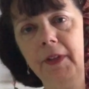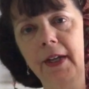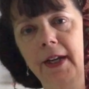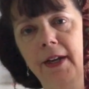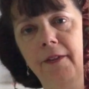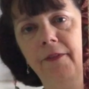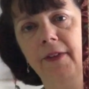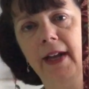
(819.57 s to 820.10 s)

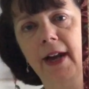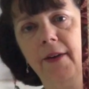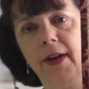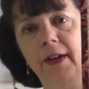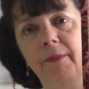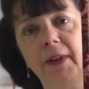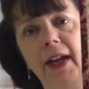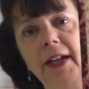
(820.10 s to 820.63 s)
in a
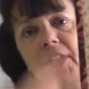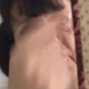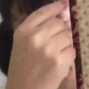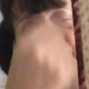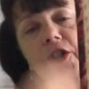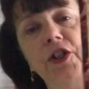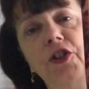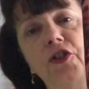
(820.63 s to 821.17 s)
flower, and it's
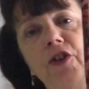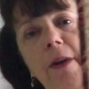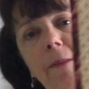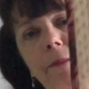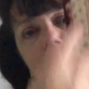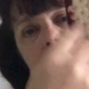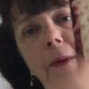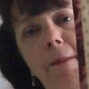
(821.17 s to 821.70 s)
just a strip
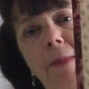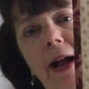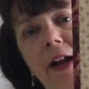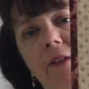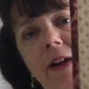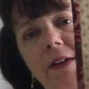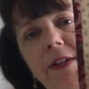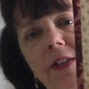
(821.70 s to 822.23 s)

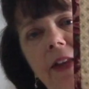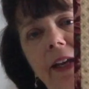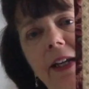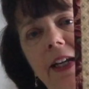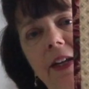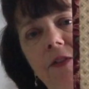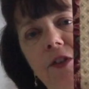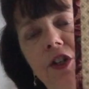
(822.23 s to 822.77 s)
background, so that
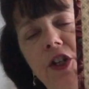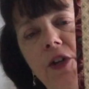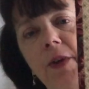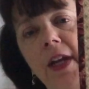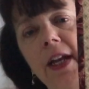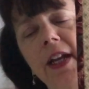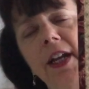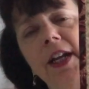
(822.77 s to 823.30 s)
gives you,
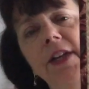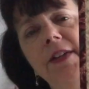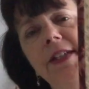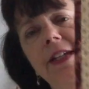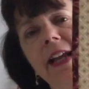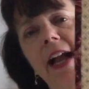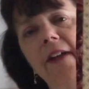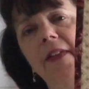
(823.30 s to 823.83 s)
can you
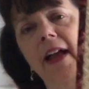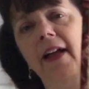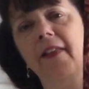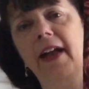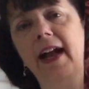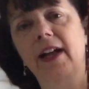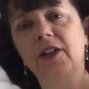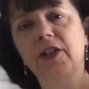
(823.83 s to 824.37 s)
see how that
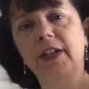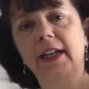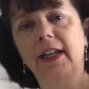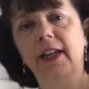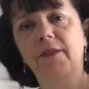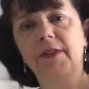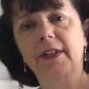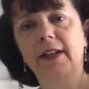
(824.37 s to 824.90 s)
actually
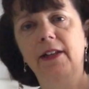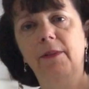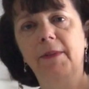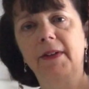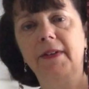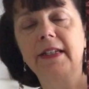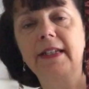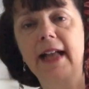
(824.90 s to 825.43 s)
gives a little
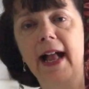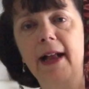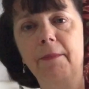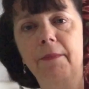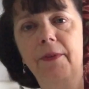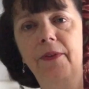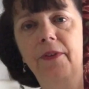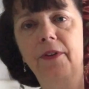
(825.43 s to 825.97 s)
bit of
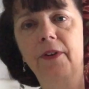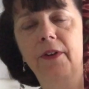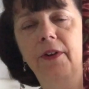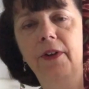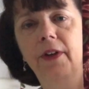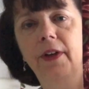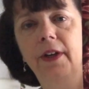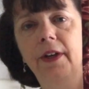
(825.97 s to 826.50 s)
depth?
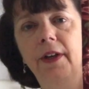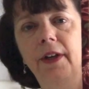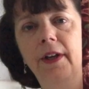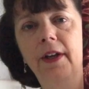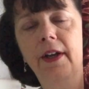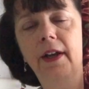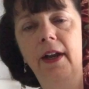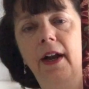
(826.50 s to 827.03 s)

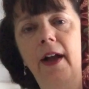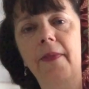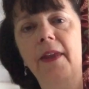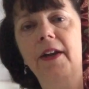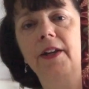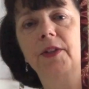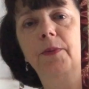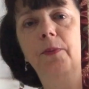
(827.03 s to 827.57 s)
And then
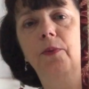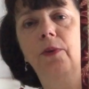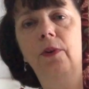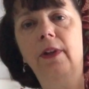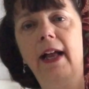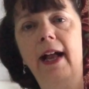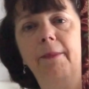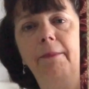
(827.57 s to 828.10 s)
it's
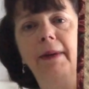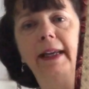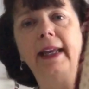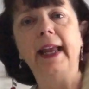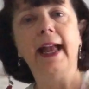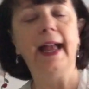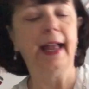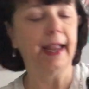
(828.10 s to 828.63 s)
wool
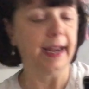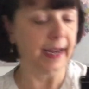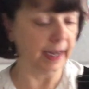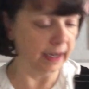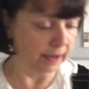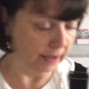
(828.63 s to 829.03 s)
applique